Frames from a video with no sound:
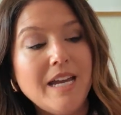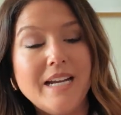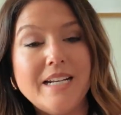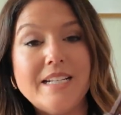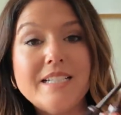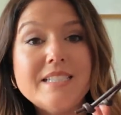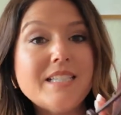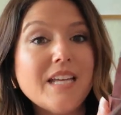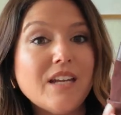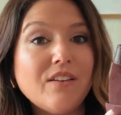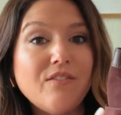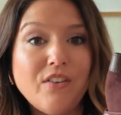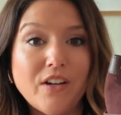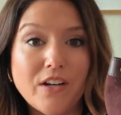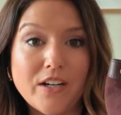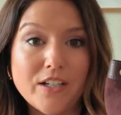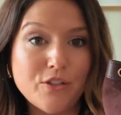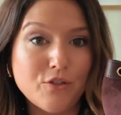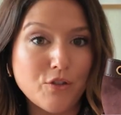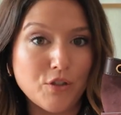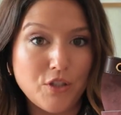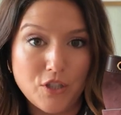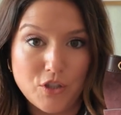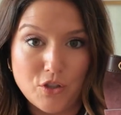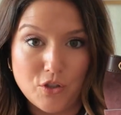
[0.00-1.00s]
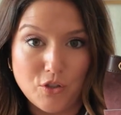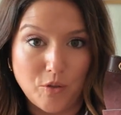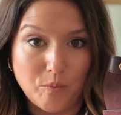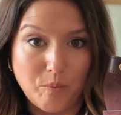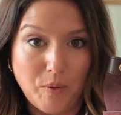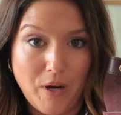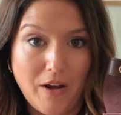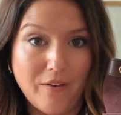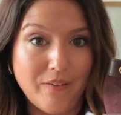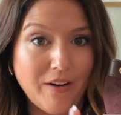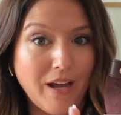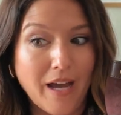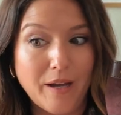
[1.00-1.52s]
It is a very traditional
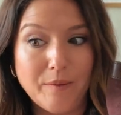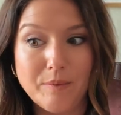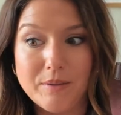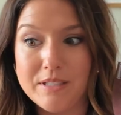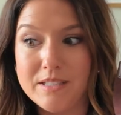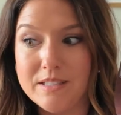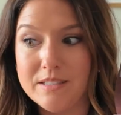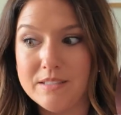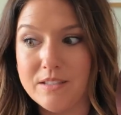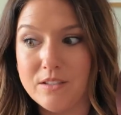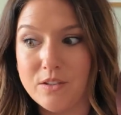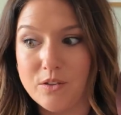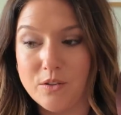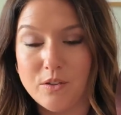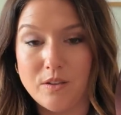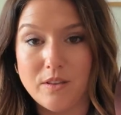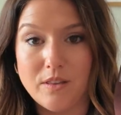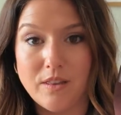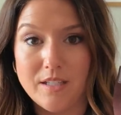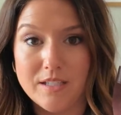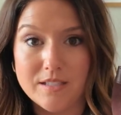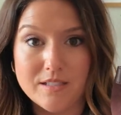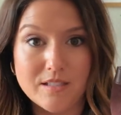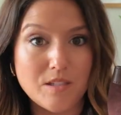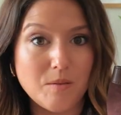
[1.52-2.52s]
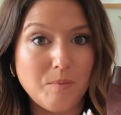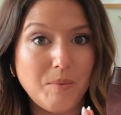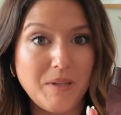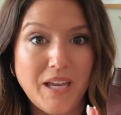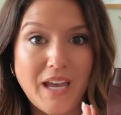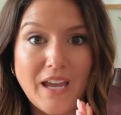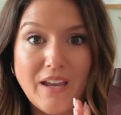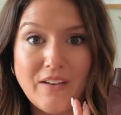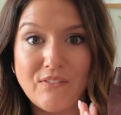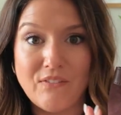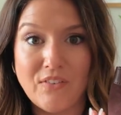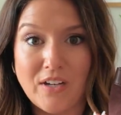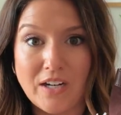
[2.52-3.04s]
brown. I would consider this to
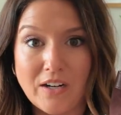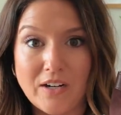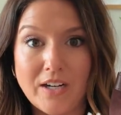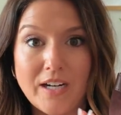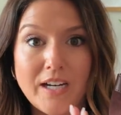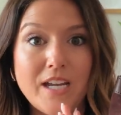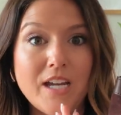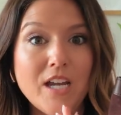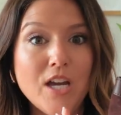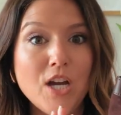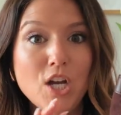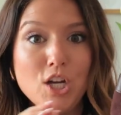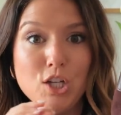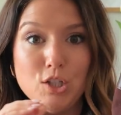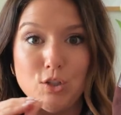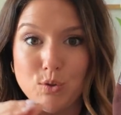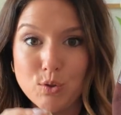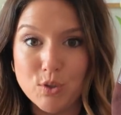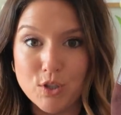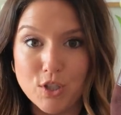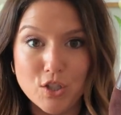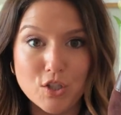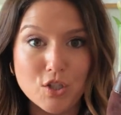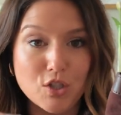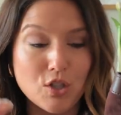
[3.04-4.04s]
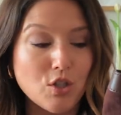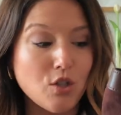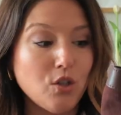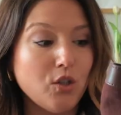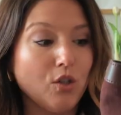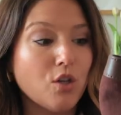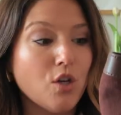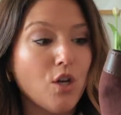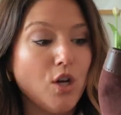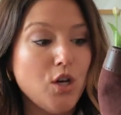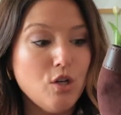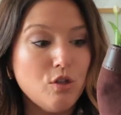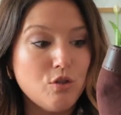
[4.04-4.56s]
be a very
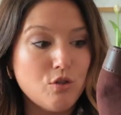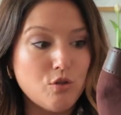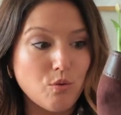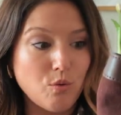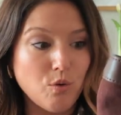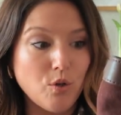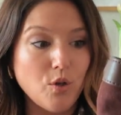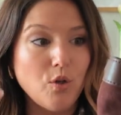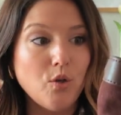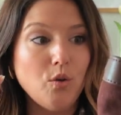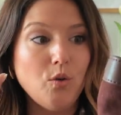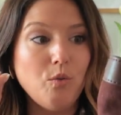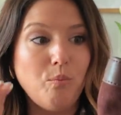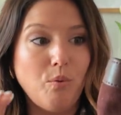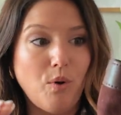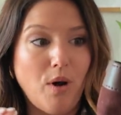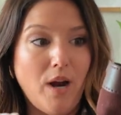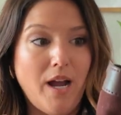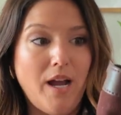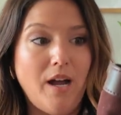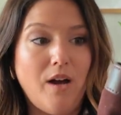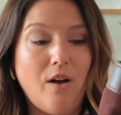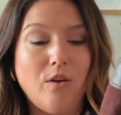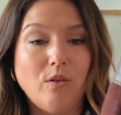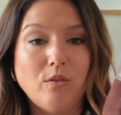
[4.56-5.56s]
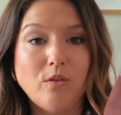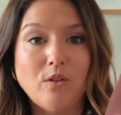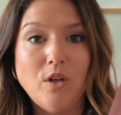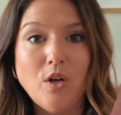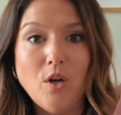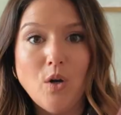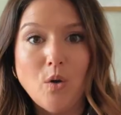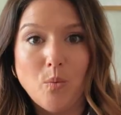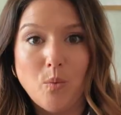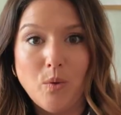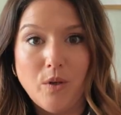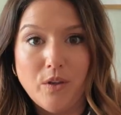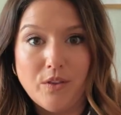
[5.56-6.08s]
traditional, true brown
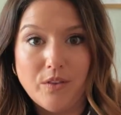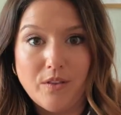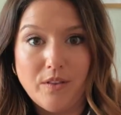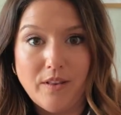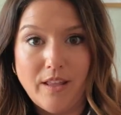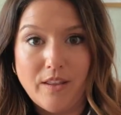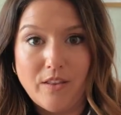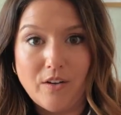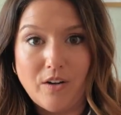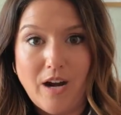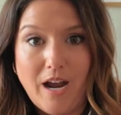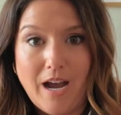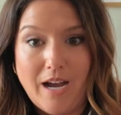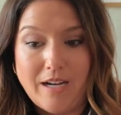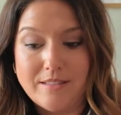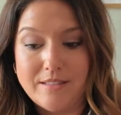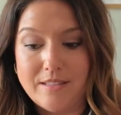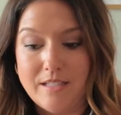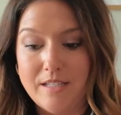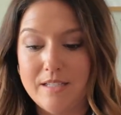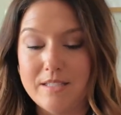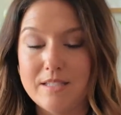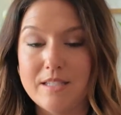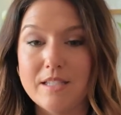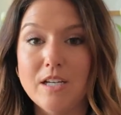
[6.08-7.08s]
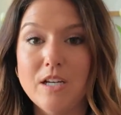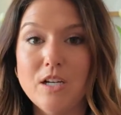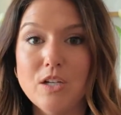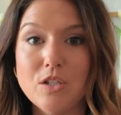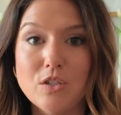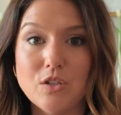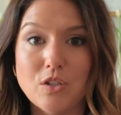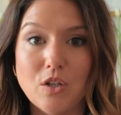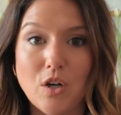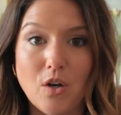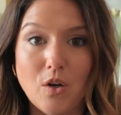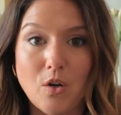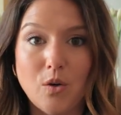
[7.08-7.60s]
with leather accents.
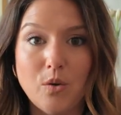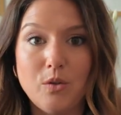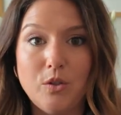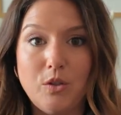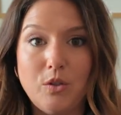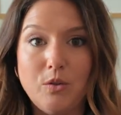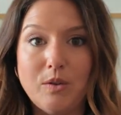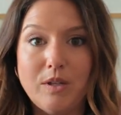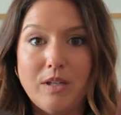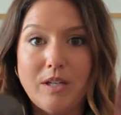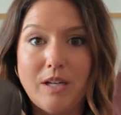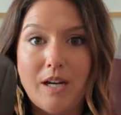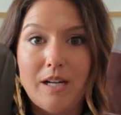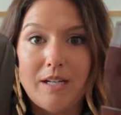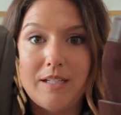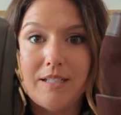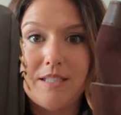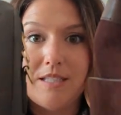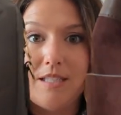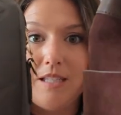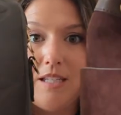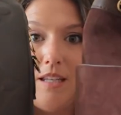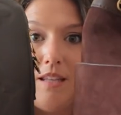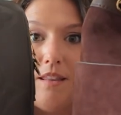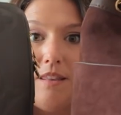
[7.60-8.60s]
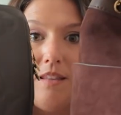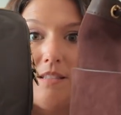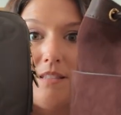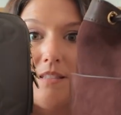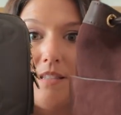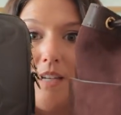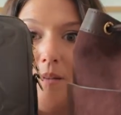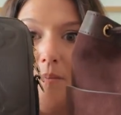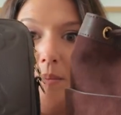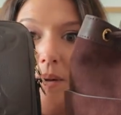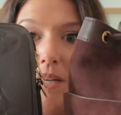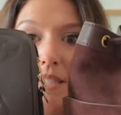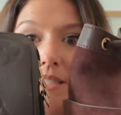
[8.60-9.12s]
So you can kind of see the
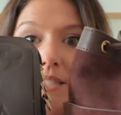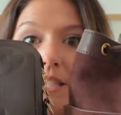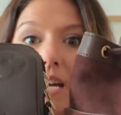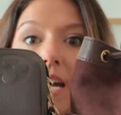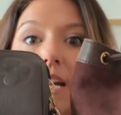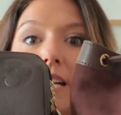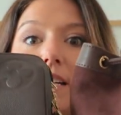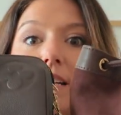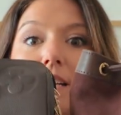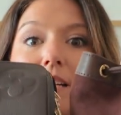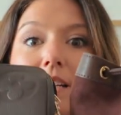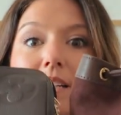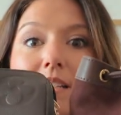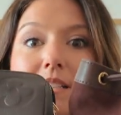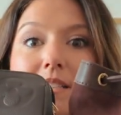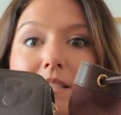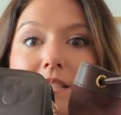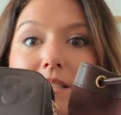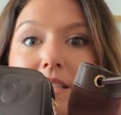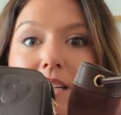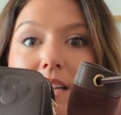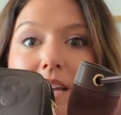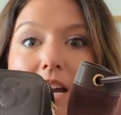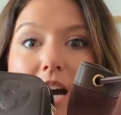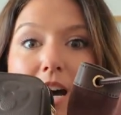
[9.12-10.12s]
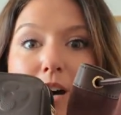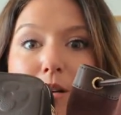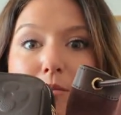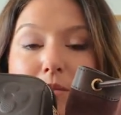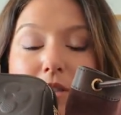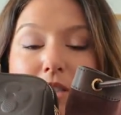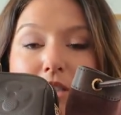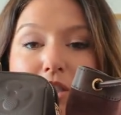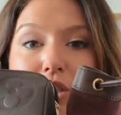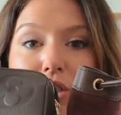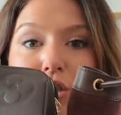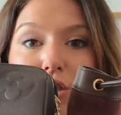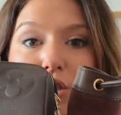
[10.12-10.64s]
side by side. See how
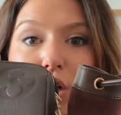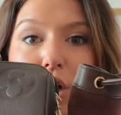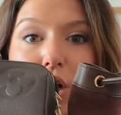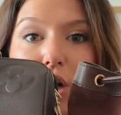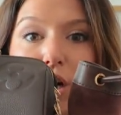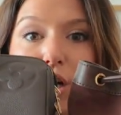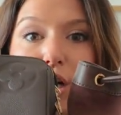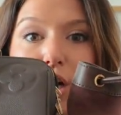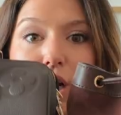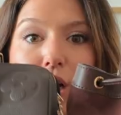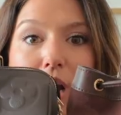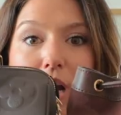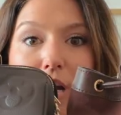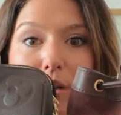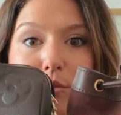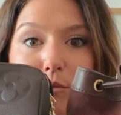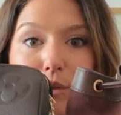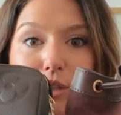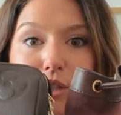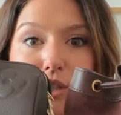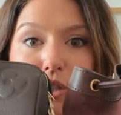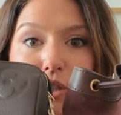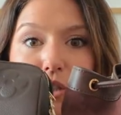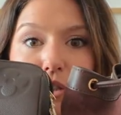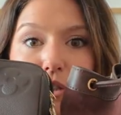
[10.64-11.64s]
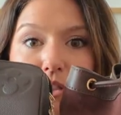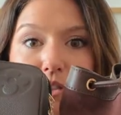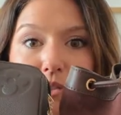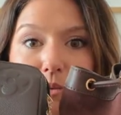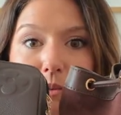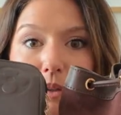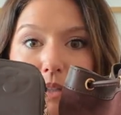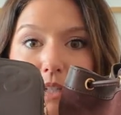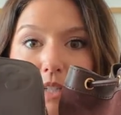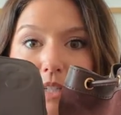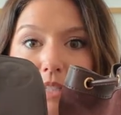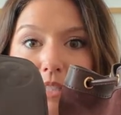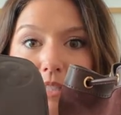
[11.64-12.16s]
much darker and richer this
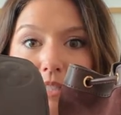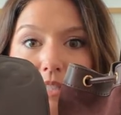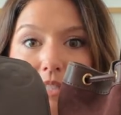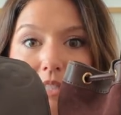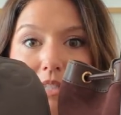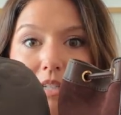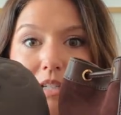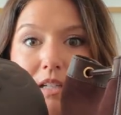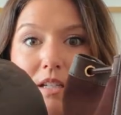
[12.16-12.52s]
one is?